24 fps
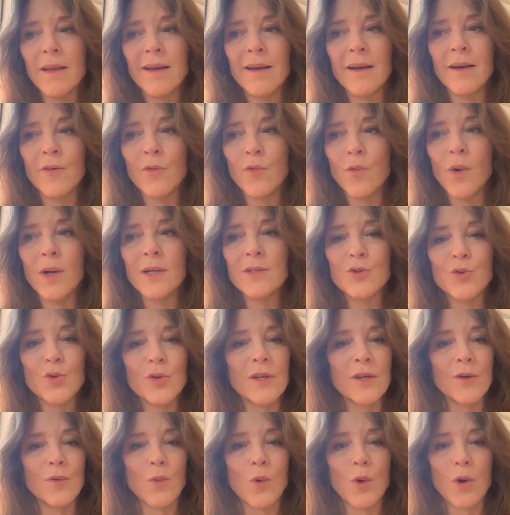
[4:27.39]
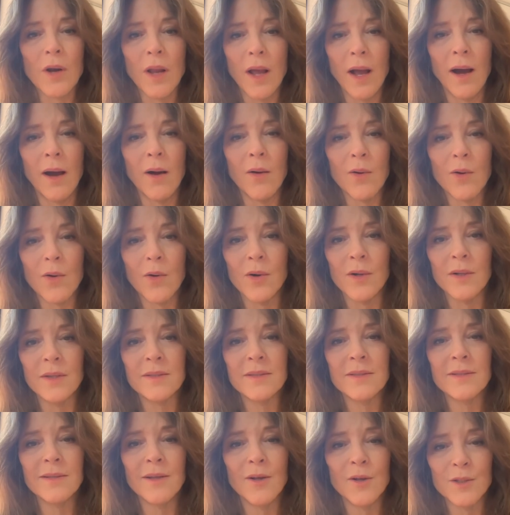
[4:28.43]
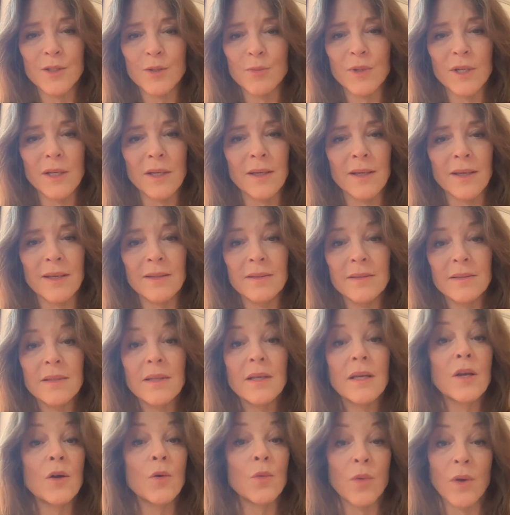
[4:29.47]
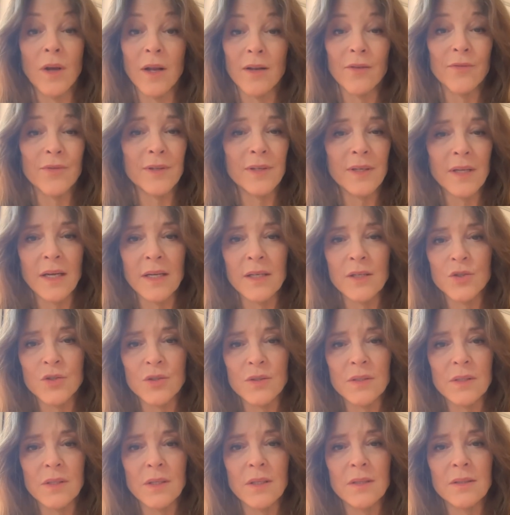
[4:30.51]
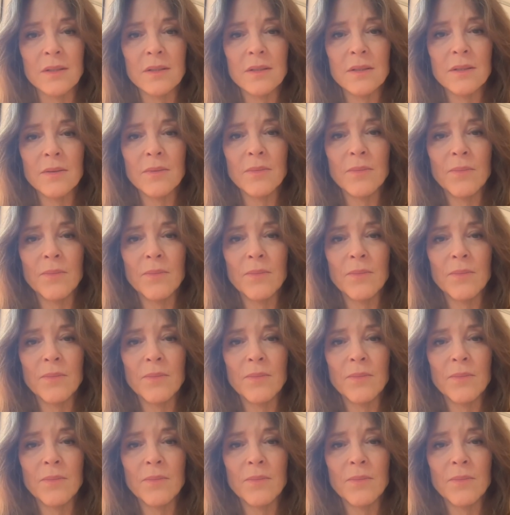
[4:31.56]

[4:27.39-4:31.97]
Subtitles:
of what Julia Ward Howe called ultimately irrelevant agencies.